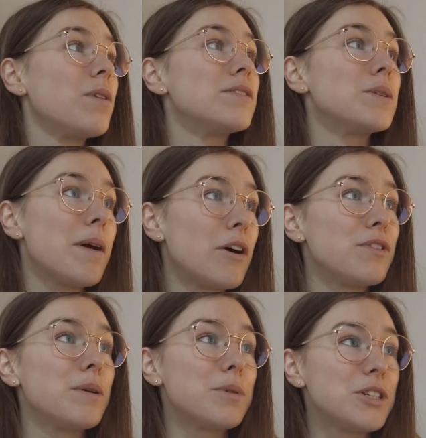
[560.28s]
We have some
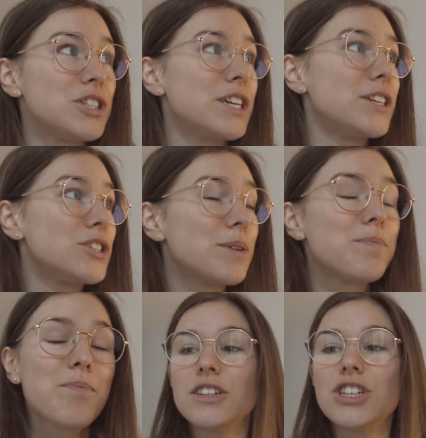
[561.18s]
Alfie
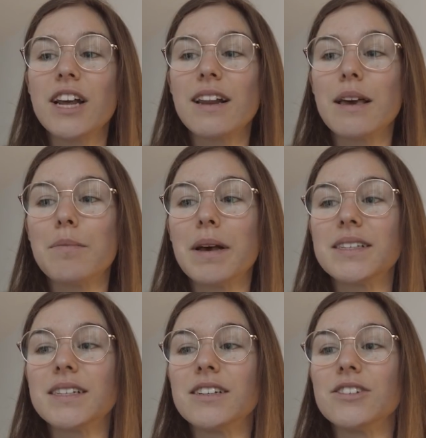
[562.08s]
appreciation. The channel
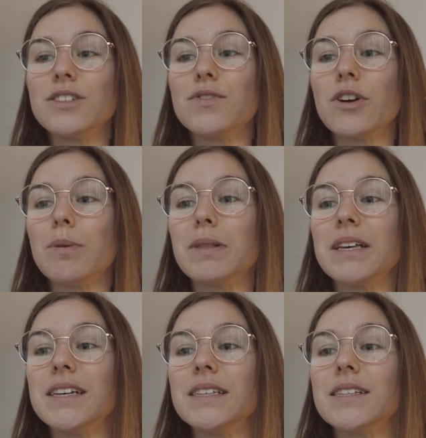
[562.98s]
ambassador is very
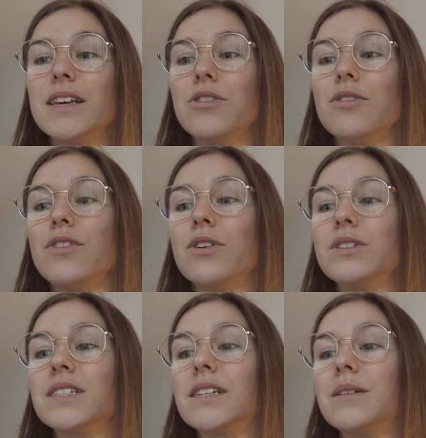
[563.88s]
pleased that you have noticed